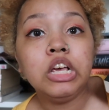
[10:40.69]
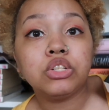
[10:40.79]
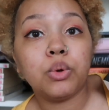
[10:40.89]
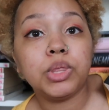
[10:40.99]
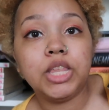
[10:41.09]

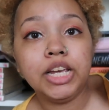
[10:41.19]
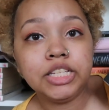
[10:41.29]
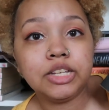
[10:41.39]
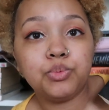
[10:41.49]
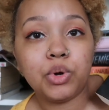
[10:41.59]
So
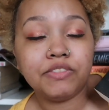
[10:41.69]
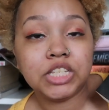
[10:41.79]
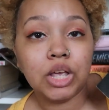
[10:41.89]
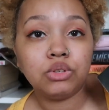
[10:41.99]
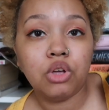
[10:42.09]
this is one of
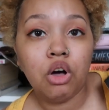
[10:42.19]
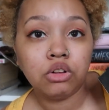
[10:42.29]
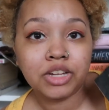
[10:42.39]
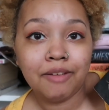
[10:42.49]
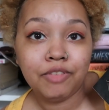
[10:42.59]
Cell's
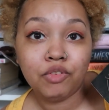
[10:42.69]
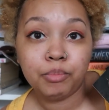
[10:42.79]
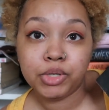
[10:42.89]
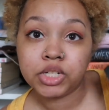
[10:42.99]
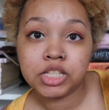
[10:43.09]
all-time
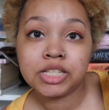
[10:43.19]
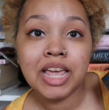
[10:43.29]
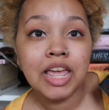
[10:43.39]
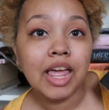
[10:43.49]
favorite books.